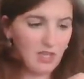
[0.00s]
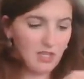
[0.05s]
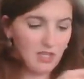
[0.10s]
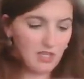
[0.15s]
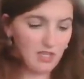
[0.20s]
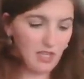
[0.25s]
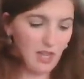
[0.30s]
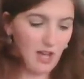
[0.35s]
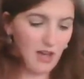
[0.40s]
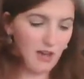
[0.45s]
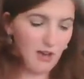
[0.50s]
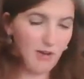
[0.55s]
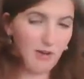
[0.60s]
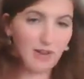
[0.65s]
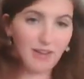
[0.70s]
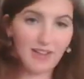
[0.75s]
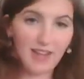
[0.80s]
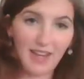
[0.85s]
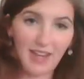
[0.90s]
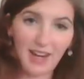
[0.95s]
So
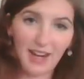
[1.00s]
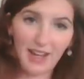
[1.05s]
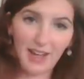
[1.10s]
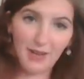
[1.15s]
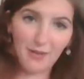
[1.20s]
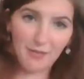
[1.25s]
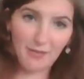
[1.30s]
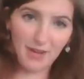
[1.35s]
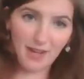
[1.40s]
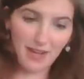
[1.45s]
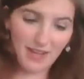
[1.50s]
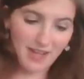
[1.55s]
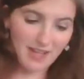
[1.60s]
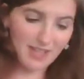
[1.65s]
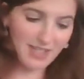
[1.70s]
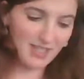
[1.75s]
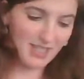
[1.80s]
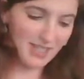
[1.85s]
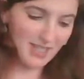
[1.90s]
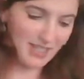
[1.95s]
can I open
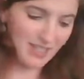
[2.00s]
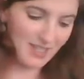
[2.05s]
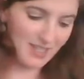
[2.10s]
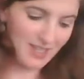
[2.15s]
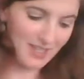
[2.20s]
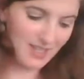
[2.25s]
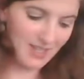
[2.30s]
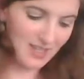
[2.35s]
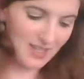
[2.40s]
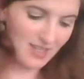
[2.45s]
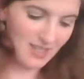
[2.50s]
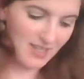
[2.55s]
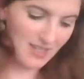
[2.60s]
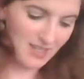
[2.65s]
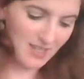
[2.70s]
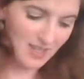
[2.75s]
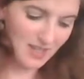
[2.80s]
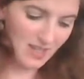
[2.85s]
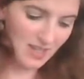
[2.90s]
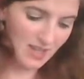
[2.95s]
it?
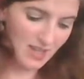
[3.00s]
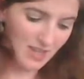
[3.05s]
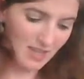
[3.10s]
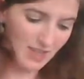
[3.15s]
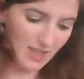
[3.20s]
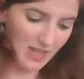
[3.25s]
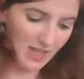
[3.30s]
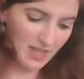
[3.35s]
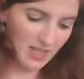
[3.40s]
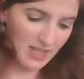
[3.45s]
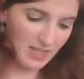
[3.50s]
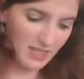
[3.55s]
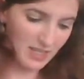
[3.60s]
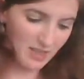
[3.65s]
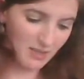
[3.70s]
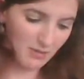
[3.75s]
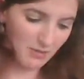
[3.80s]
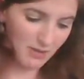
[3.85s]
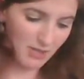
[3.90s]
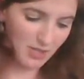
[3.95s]
That is
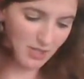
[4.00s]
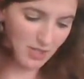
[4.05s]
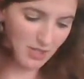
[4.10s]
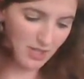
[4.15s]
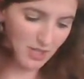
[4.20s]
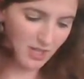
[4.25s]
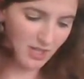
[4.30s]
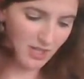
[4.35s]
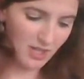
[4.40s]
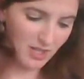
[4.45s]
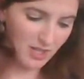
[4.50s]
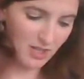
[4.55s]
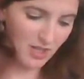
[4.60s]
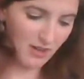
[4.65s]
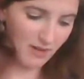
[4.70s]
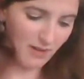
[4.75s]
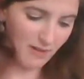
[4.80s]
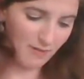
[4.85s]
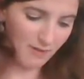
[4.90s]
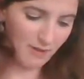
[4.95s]
the question. They
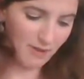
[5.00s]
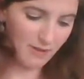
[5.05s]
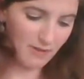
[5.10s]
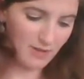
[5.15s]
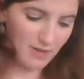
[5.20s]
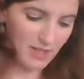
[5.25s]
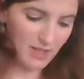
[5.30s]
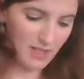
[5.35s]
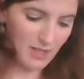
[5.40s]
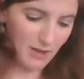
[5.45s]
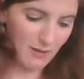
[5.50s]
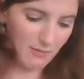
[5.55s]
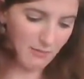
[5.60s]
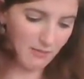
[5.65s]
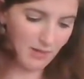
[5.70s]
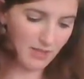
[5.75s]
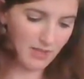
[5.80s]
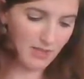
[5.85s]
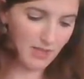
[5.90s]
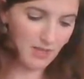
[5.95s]
don't have one of those easy open
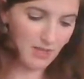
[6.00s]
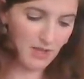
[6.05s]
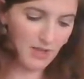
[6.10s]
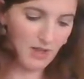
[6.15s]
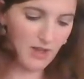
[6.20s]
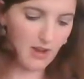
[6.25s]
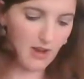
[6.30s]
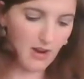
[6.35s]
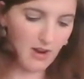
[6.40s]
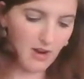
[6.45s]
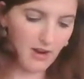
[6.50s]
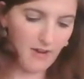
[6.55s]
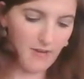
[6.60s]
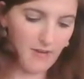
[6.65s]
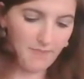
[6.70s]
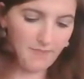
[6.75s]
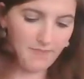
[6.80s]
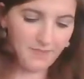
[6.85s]
ones. All right.